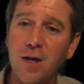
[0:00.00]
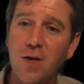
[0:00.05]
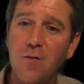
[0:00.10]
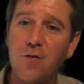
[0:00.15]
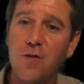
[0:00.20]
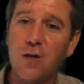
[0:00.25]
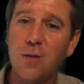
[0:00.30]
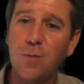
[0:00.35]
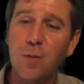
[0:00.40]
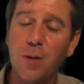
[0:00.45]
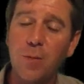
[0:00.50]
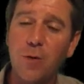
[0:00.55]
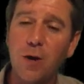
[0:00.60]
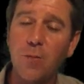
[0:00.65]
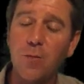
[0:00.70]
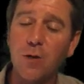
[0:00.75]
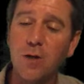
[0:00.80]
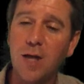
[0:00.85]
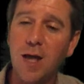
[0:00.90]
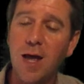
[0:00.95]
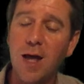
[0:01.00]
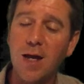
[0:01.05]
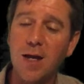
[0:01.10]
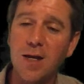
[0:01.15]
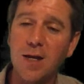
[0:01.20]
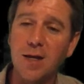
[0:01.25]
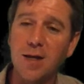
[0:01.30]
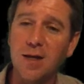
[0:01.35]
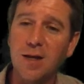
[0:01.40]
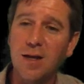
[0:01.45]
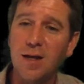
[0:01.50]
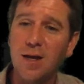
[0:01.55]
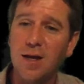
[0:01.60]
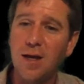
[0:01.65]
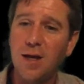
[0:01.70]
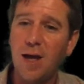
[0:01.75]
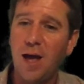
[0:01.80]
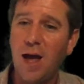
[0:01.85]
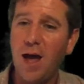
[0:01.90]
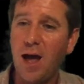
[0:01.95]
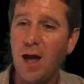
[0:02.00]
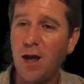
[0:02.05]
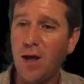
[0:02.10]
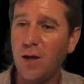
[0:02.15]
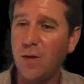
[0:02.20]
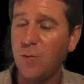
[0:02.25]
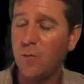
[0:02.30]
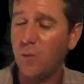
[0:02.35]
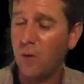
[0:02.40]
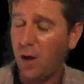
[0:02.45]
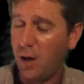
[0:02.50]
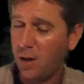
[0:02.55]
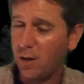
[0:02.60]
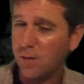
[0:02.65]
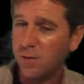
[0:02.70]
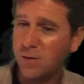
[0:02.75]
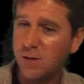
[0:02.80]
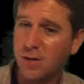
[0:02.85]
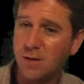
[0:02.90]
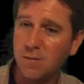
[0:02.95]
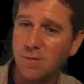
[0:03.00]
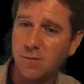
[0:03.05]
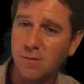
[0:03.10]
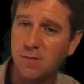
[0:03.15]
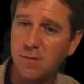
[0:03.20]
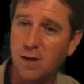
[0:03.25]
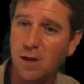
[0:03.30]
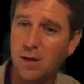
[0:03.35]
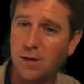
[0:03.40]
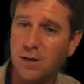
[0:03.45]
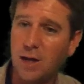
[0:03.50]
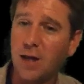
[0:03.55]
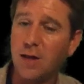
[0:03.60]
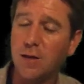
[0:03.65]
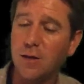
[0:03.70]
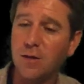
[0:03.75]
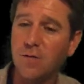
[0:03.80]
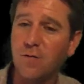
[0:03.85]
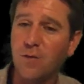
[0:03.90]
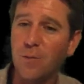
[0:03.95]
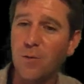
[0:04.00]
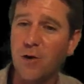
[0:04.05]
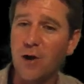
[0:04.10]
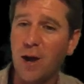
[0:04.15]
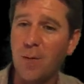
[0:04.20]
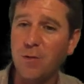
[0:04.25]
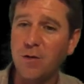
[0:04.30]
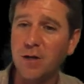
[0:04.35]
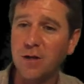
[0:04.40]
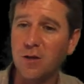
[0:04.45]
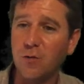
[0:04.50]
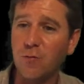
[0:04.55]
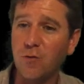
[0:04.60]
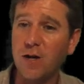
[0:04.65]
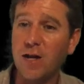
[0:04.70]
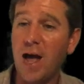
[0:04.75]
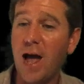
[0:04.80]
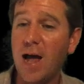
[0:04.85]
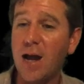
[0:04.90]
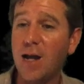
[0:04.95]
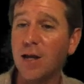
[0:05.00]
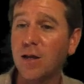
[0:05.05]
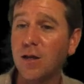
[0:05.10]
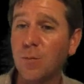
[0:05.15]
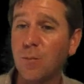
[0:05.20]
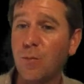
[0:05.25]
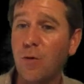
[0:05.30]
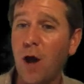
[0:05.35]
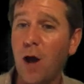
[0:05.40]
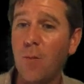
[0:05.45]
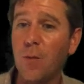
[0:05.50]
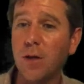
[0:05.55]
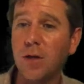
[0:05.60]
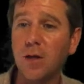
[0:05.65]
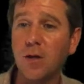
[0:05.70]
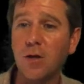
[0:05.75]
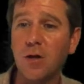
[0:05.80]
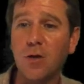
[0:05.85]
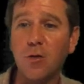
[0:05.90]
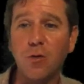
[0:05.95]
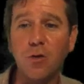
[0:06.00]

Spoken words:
For this paper, I'm just highlighting a sentence from their abstract that really highlights the promise here.